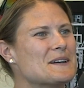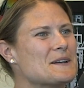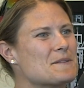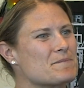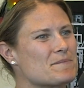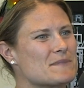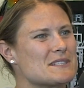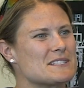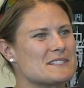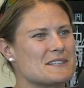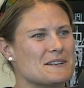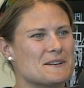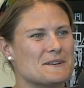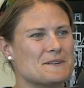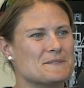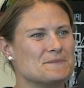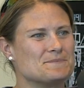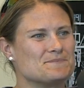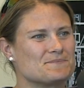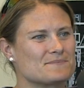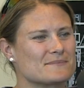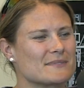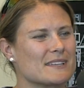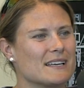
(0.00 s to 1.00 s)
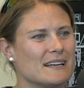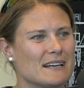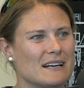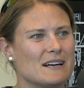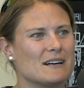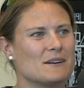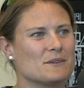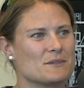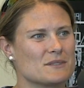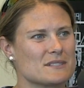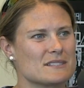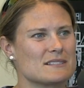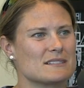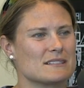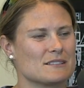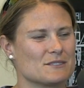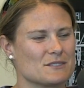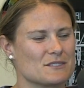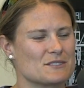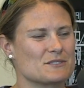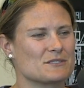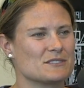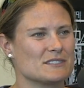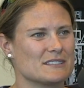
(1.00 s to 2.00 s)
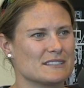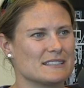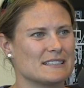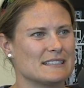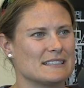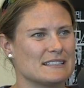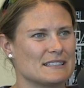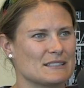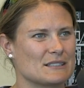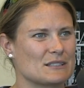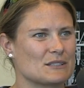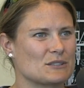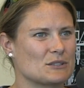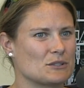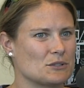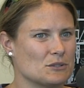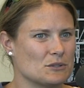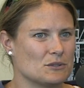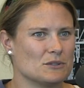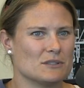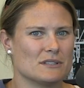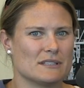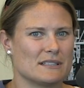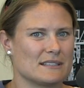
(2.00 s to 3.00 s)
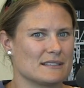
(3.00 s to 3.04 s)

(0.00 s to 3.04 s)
That's so, awesome. Yeah, it was, it was really cool.